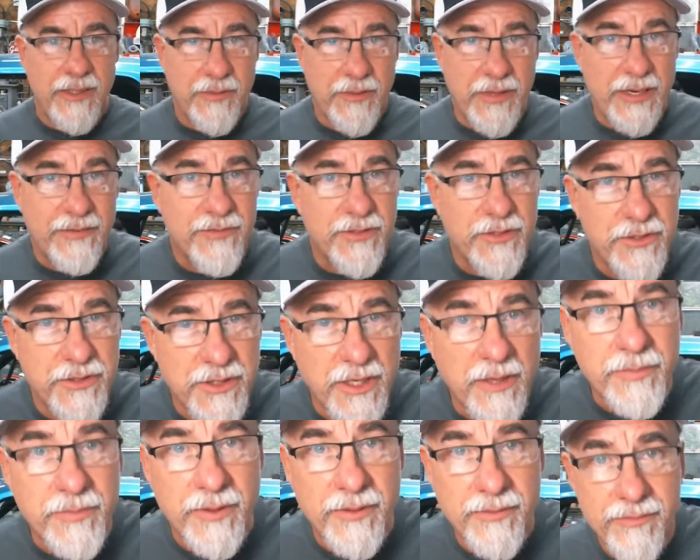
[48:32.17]
going to have to do
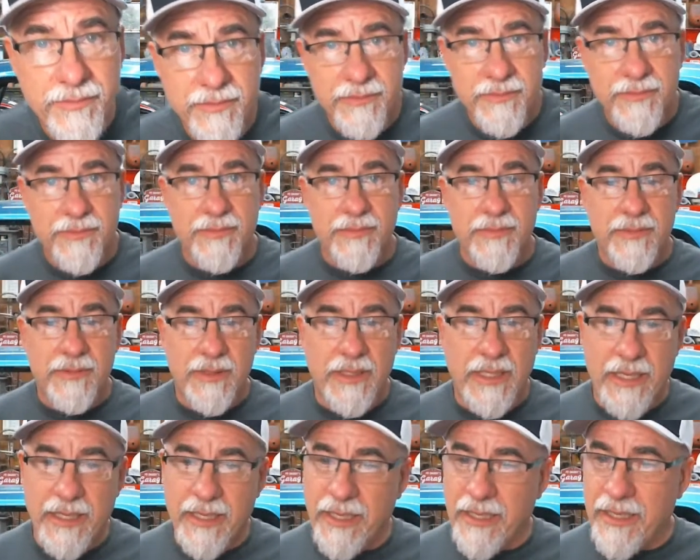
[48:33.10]
something.
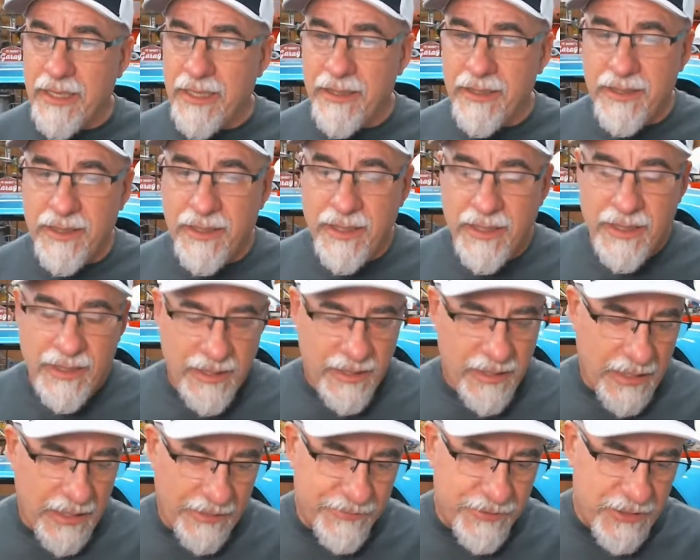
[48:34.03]
And
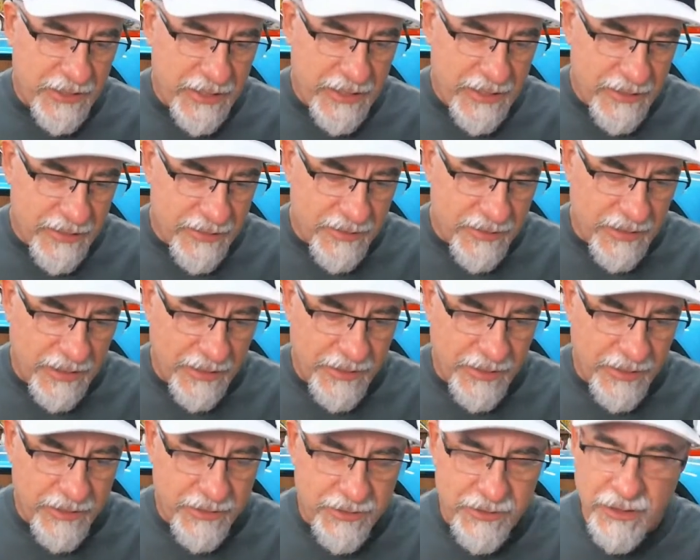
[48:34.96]
I've seen it. I
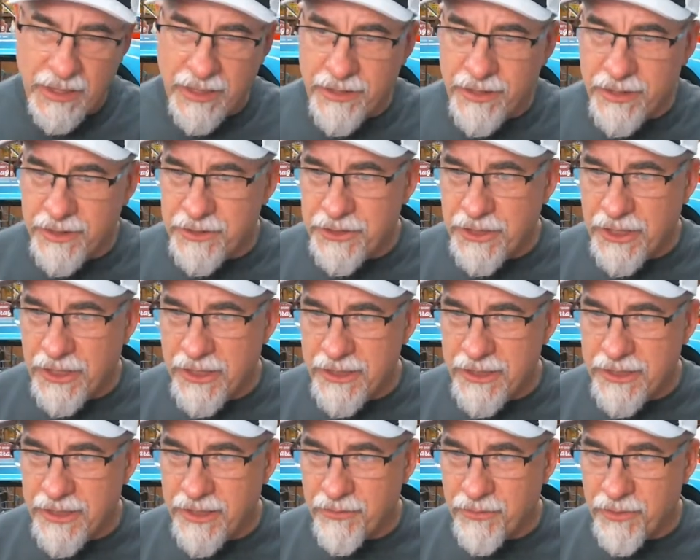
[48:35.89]
think Jerry
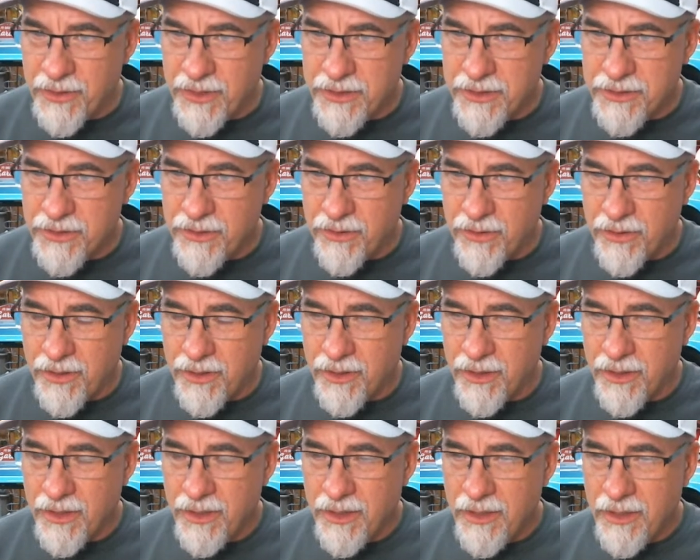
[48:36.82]
did it with his
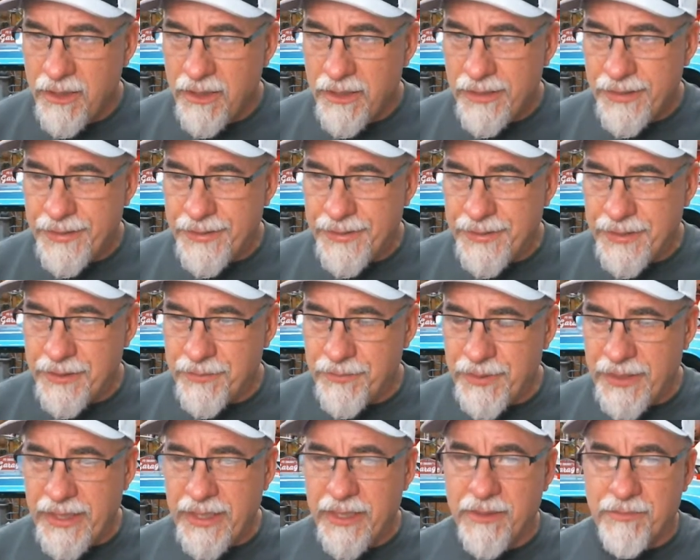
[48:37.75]
car.
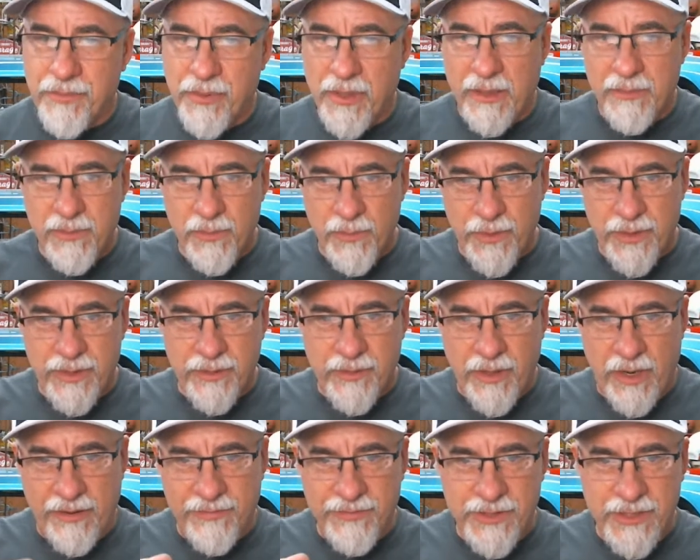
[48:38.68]
He had a problem with
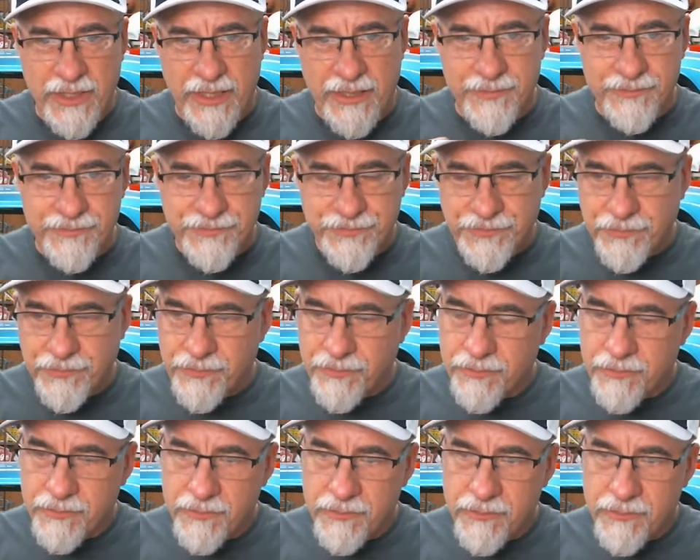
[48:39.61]
it offset.
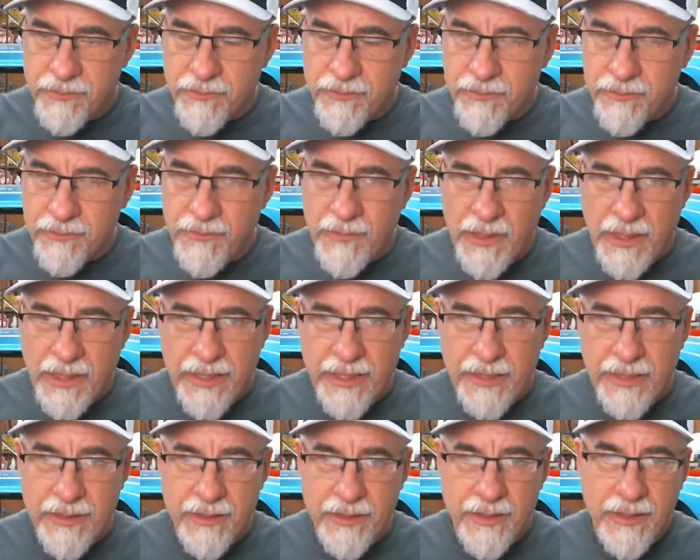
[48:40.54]
And
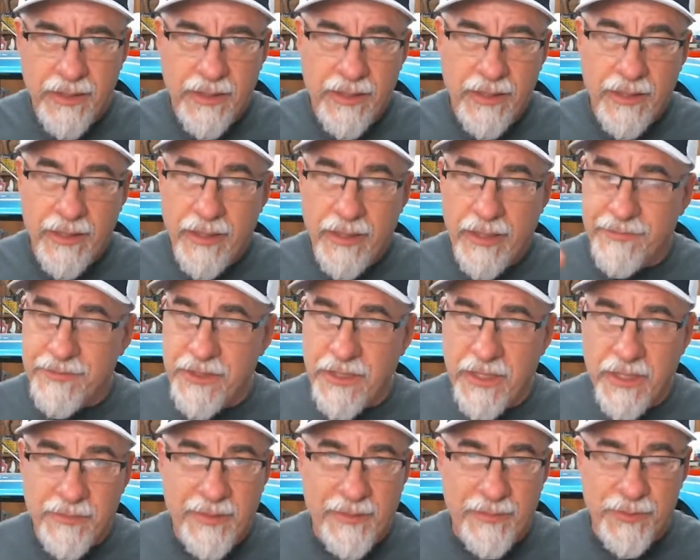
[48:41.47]
I've seen
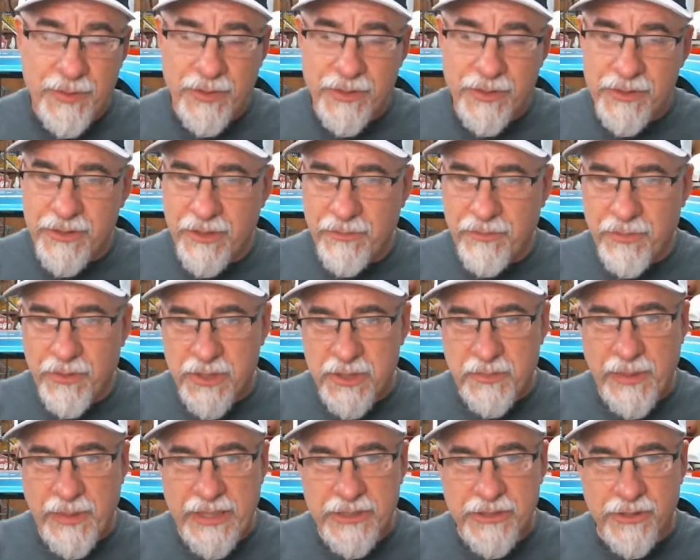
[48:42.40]
other people do this too. Put a
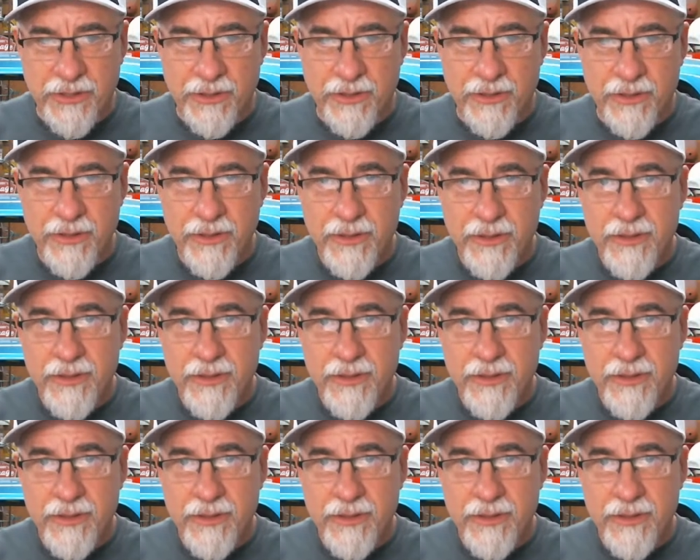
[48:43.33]
spacer,